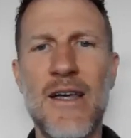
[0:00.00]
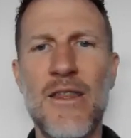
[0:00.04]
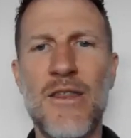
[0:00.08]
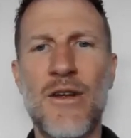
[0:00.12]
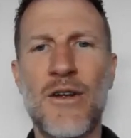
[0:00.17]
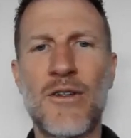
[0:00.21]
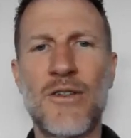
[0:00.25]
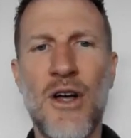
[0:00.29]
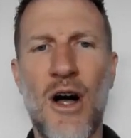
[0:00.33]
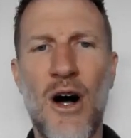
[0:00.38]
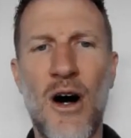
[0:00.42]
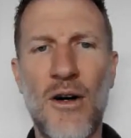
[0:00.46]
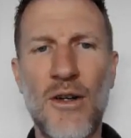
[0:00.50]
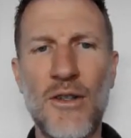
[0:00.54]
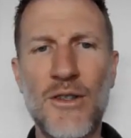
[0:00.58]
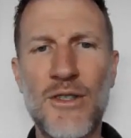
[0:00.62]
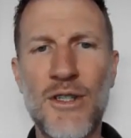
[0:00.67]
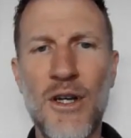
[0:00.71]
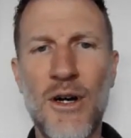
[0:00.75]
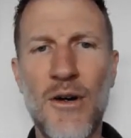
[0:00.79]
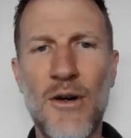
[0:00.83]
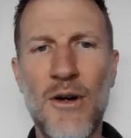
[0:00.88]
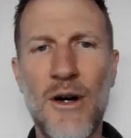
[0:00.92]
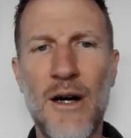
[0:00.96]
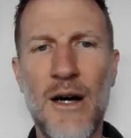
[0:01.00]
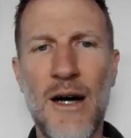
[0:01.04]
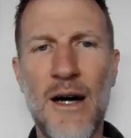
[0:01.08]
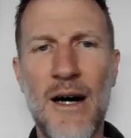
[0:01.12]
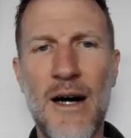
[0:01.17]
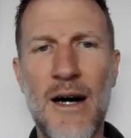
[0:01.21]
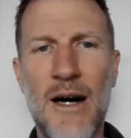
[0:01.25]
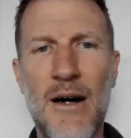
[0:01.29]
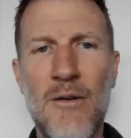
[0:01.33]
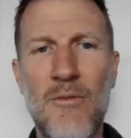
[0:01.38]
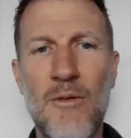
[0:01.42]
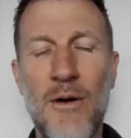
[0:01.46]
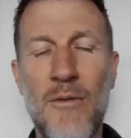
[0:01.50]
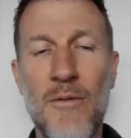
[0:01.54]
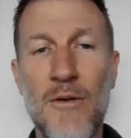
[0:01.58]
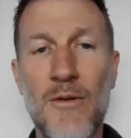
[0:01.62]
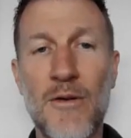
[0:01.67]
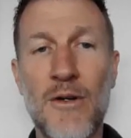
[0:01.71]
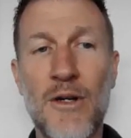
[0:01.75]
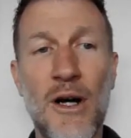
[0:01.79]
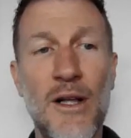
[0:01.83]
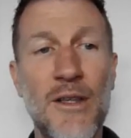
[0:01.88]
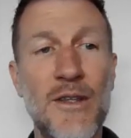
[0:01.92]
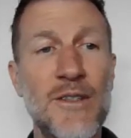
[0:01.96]
There's also what we
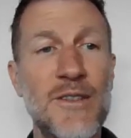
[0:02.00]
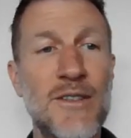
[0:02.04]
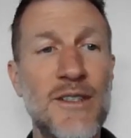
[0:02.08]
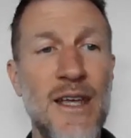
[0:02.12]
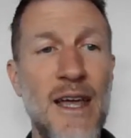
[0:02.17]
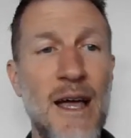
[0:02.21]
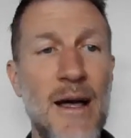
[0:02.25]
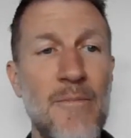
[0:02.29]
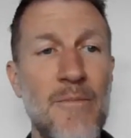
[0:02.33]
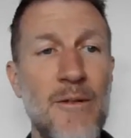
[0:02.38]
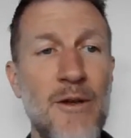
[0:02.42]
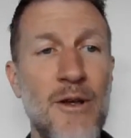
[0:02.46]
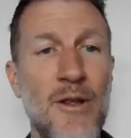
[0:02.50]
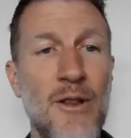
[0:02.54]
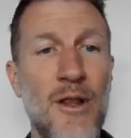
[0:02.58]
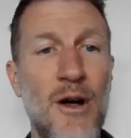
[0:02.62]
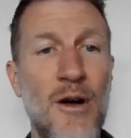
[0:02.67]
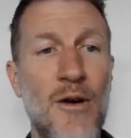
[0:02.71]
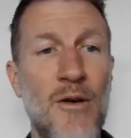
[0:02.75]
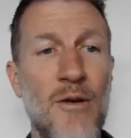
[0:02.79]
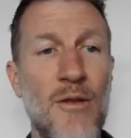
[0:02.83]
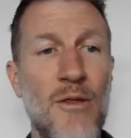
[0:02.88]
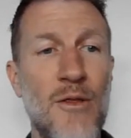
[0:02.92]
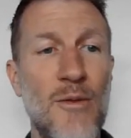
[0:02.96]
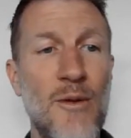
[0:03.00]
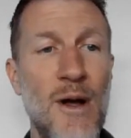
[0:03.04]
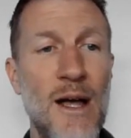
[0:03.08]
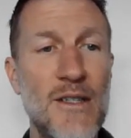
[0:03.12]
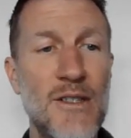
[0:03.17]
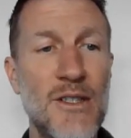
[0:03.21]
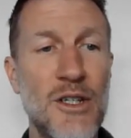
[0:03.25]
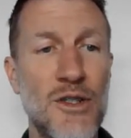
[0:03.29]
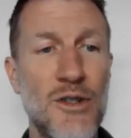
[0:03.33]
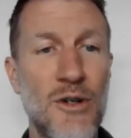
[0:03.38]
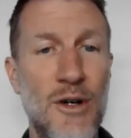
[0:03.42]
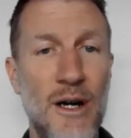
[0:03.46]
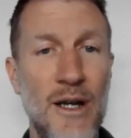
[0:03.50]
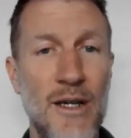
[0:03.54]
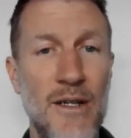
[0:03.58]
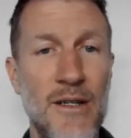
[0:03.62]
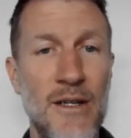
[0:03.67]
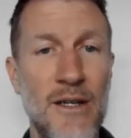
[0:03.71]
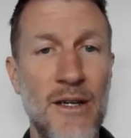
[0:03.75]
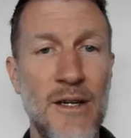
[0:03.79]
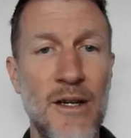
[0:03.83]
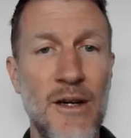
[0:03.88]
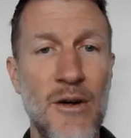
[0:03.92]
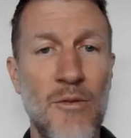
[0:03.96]
will call the scapulothoracic joint,
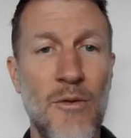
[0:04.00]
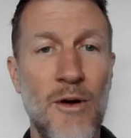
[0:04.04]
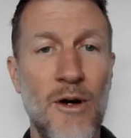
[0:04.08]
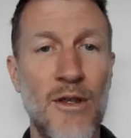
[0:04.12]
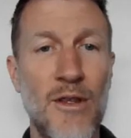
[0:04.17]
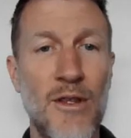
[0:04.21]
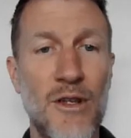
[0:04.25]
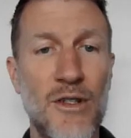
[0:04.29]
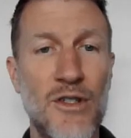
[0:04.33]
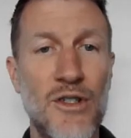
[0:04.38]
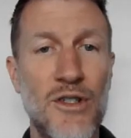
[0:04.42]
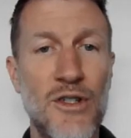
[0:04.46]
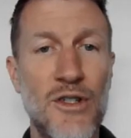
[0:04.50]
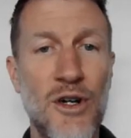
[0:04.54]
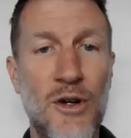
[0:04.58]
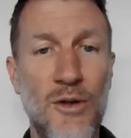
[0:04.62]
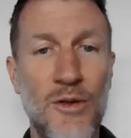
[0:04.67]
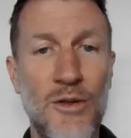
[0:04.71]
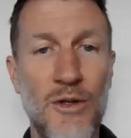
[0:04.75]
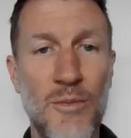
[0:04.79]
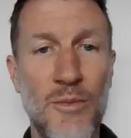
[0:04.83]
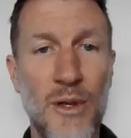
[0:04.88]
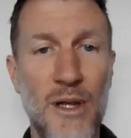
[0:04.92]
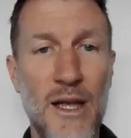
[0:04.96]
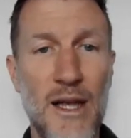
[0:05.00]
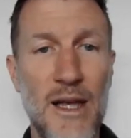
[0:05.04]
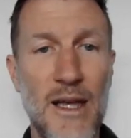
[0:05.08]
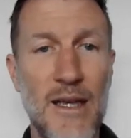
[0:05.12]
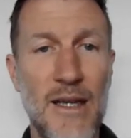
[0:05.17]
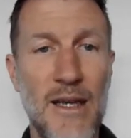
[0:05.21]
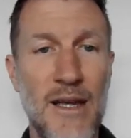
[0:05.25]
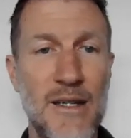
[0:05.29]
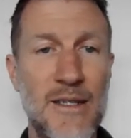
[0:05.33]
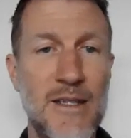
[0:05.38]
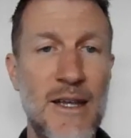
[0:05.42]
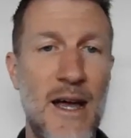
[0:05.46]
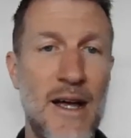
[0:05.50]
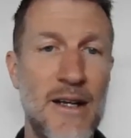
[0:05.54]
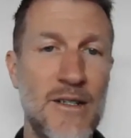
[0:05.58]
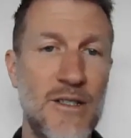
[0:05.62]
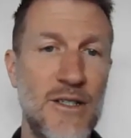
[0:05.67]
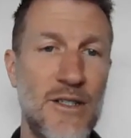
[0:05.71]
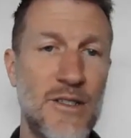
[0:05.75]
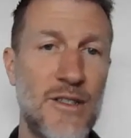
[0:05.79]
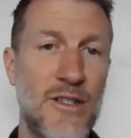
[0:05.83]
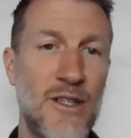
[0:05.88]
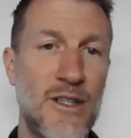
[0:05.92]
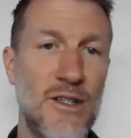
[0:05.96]
where the shoulder blade
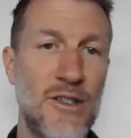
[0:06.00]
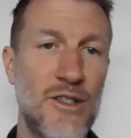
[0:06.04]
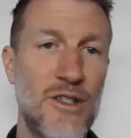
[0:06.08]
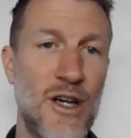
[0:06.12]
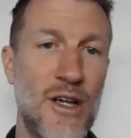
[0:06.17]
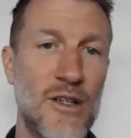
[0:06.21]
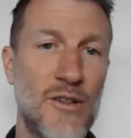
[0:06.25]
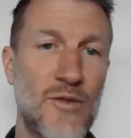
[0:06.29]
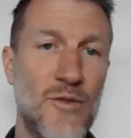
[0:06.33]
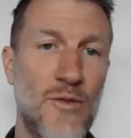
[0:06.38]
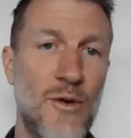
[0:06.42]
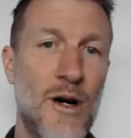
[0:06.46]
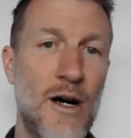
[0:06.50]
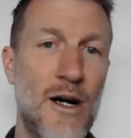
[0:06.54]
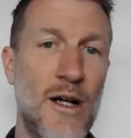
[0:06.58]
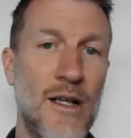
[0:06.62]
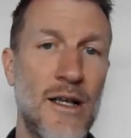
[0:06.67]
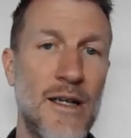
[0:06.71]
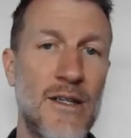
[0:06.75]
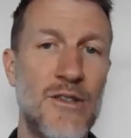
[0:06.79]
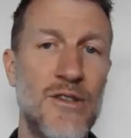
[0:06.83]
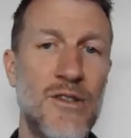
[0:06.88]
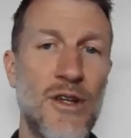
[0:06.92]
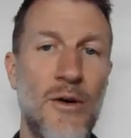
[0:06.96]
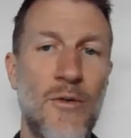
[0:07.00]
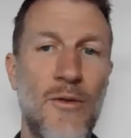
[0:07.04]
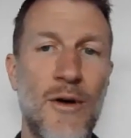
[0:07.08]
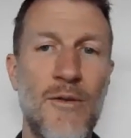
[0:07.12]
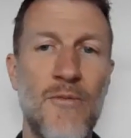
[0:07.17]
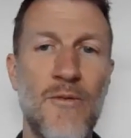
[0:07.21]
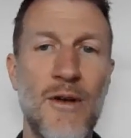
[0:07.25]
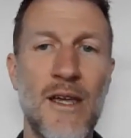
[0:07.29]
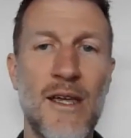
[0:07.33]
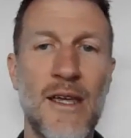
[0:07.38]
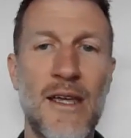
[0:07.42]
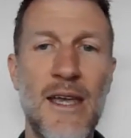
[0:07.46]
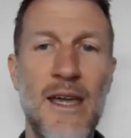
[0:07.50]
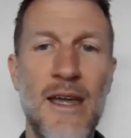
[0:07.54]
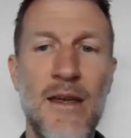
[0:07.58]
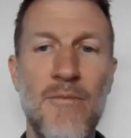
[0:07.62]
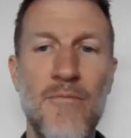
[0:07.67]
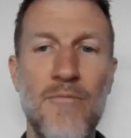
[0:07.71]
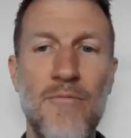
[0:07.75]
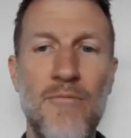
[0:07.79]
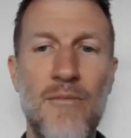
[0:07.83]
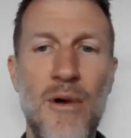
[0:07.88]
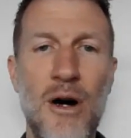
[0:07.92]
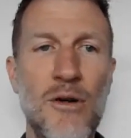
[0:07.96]
attaches to the chest wall. And so when we get
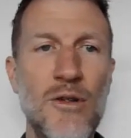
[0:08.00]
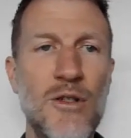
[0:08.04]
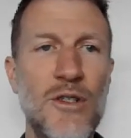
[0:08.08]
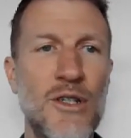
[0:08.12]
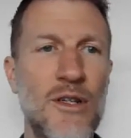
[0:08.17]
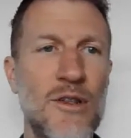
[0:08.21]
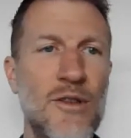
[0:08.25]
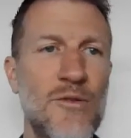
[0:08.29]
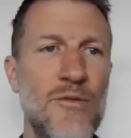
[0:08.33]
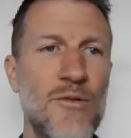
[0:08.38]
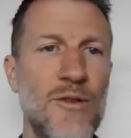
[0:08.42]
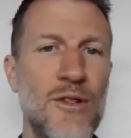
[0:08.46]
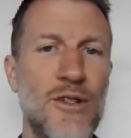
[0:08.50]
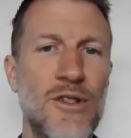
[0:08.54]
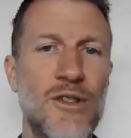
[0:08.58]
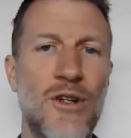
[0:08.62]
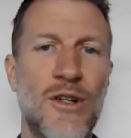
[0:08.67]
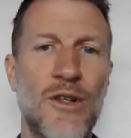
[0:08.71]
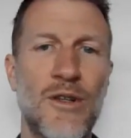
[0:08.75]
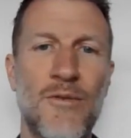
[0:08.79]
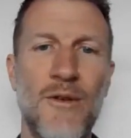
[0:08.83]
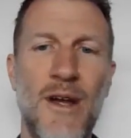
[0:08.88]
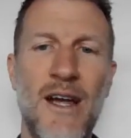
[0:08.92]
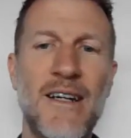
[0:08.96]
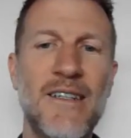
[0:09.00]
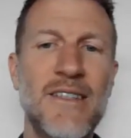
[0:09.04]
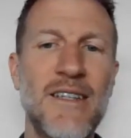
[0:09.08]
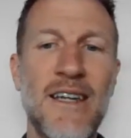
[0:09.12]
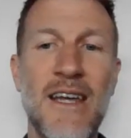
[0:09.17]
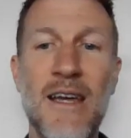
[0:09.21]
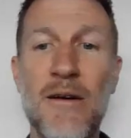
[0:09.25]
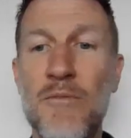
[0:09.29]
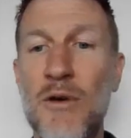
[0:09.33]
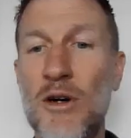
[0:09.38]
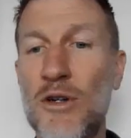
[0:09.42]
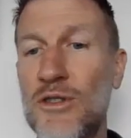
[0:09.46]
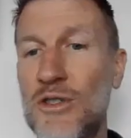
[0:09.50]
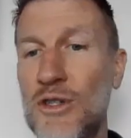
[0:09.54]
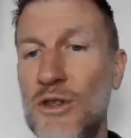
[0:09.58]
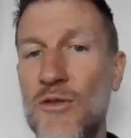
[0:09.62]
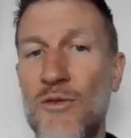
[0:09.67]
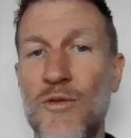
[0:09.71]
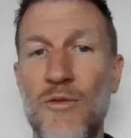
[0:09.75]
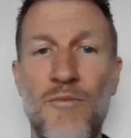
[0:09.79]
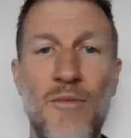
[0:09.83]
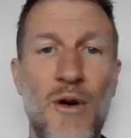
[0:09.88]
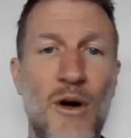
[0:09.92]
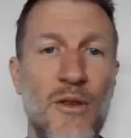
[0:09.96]
motion through the shoulder, we actually get motion
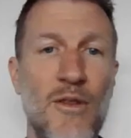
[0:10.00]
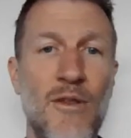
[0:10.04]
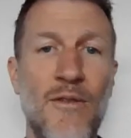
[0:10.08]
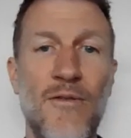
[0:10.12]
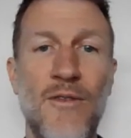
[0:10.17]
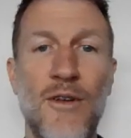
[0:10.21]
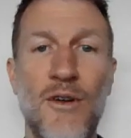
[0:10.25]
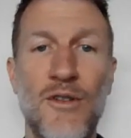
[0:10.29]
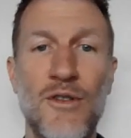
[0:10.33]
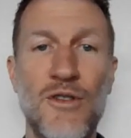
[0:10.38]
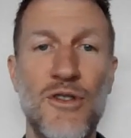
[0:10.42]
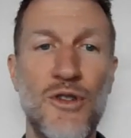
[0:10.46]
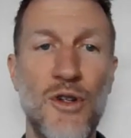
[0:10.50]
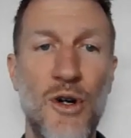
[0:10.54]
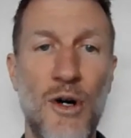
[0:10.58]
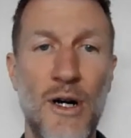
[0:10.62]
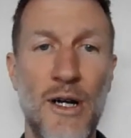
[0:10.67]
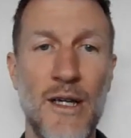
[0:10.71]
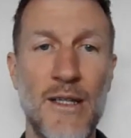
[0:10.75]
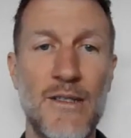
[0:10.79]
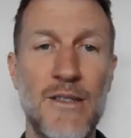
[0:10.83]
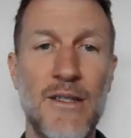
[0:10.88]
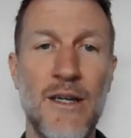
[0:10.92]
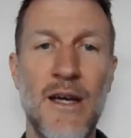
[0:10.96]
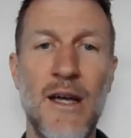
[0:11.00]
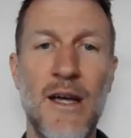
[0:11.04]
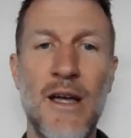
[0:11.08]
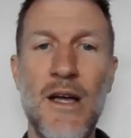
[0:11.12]
through both of those joints.